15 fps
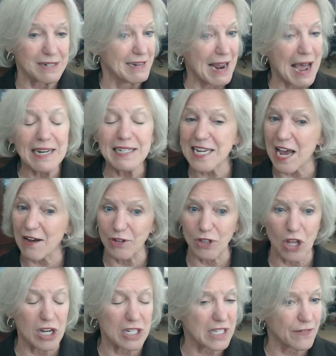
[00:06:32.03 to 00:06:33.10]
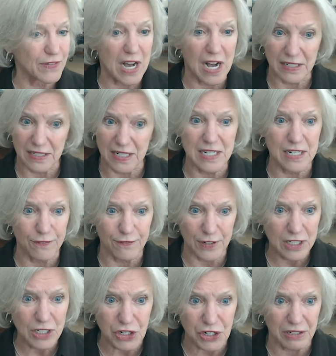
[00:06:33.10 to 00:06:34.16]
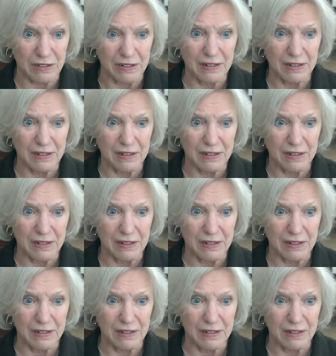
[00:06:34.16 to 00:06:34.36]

not to have a loss of cognitive function.